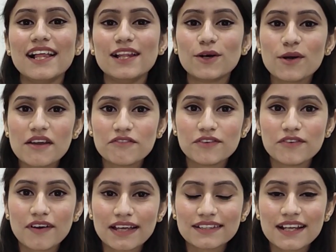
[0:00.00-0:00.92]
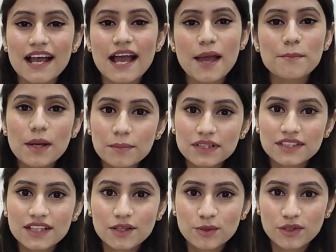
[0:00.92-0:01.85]
Hello everyone, I'm
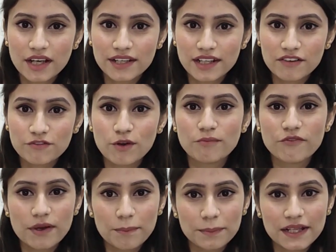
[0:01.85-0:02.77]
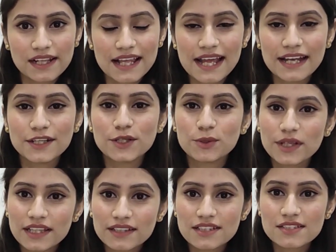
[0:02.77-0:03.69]
from Webtel, and
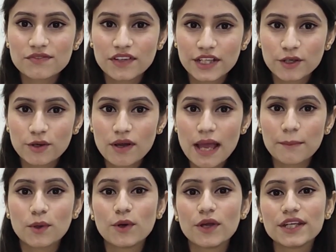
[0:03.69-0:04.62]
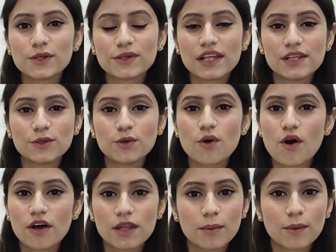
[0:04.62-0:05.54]
today in this video, I'm going to tell you
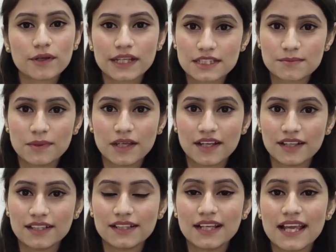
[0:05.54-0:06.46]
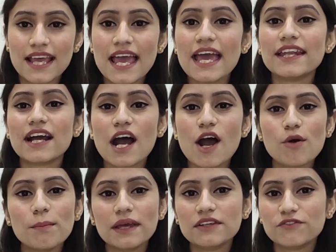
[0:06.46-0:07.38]
all about XBRL and
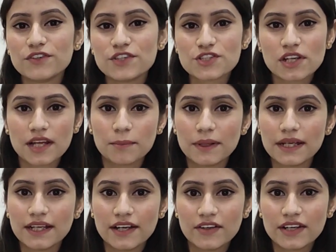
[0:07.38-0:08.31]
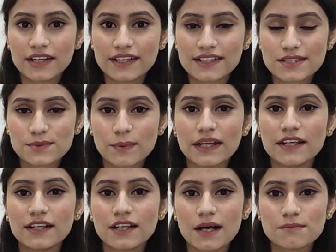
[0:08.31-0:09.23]
how beneficial and mandatory it is when
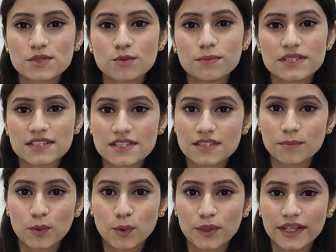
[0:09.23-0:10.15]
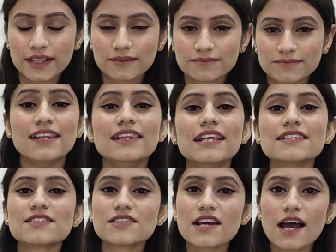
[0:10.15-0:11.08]
it comes to business reporting.
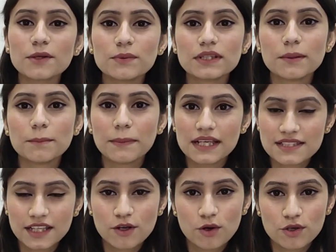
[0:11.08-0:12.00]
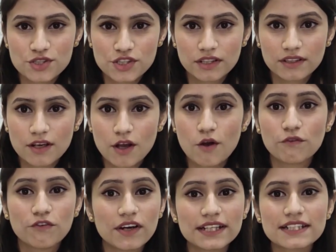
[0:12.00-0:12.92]
Let's start with the basic question
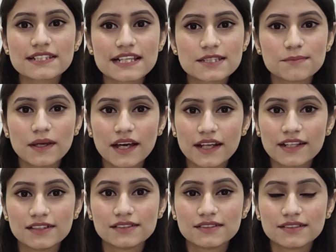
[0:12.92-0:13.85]
of what is XBRL.